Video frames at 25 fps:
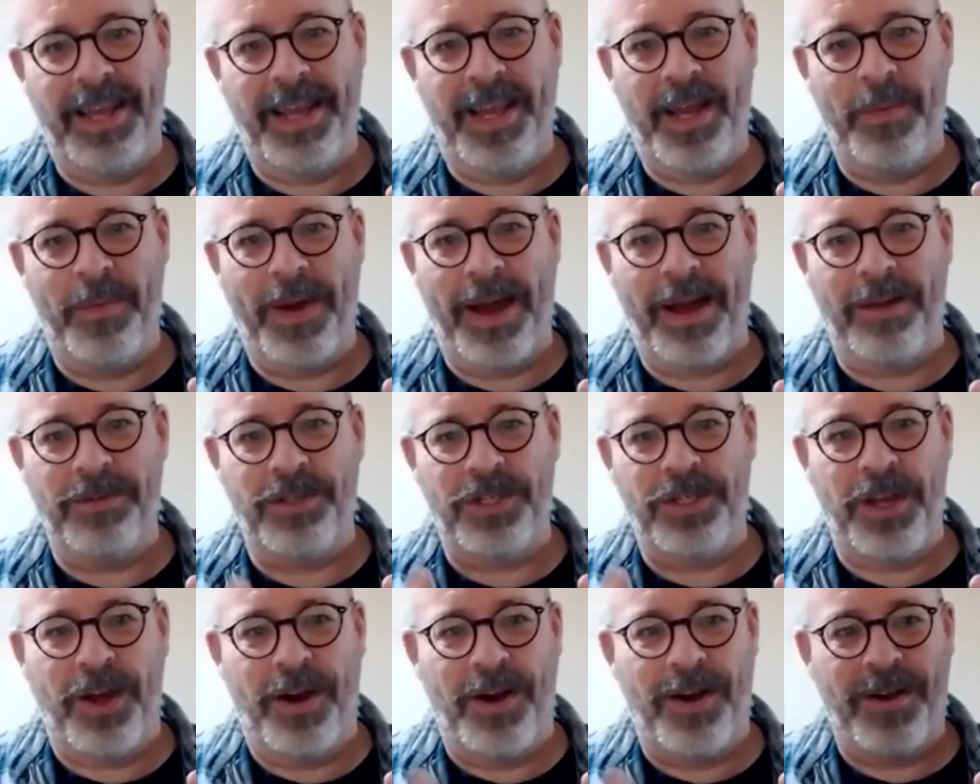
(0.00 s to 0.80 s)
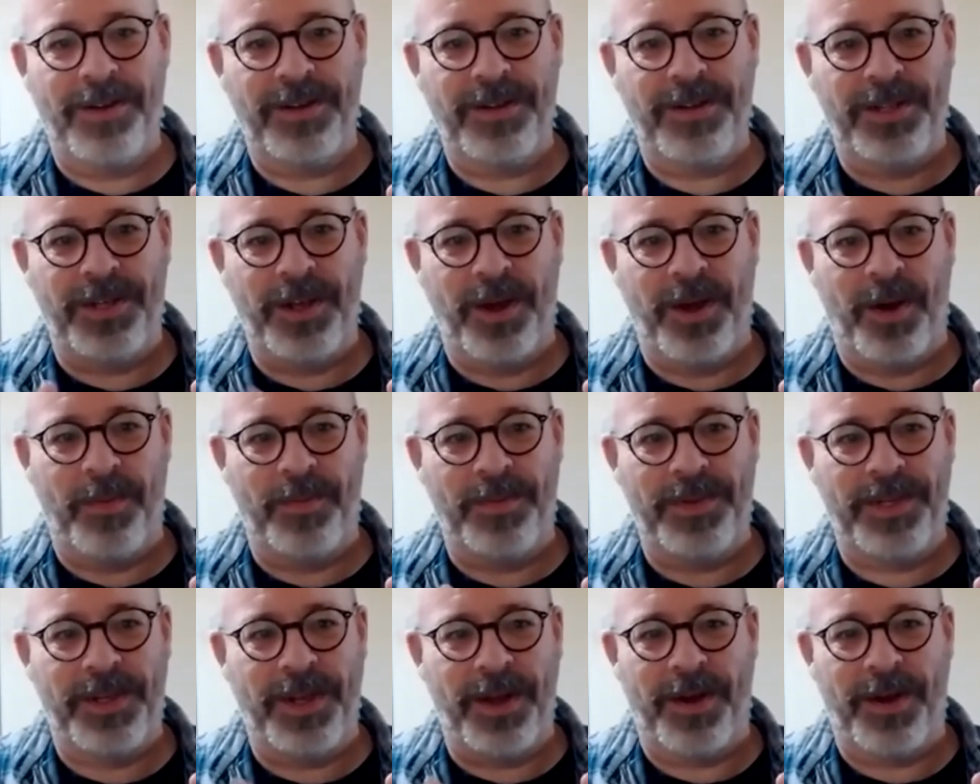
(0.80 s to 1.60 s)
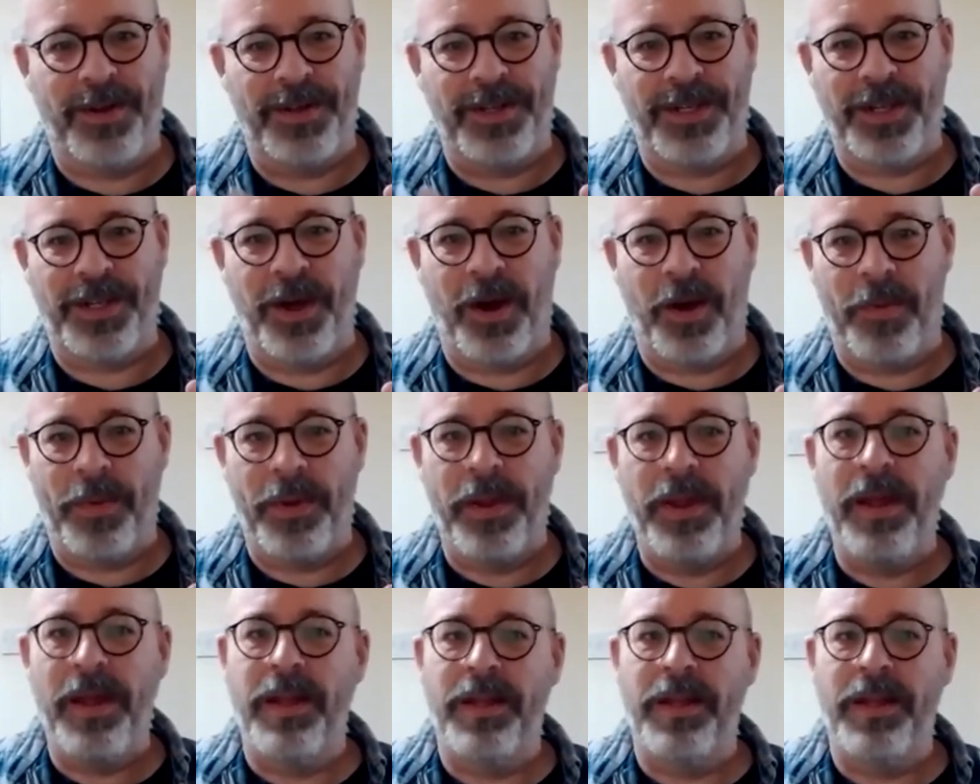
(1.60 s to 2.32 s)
about start, stop, start, stop.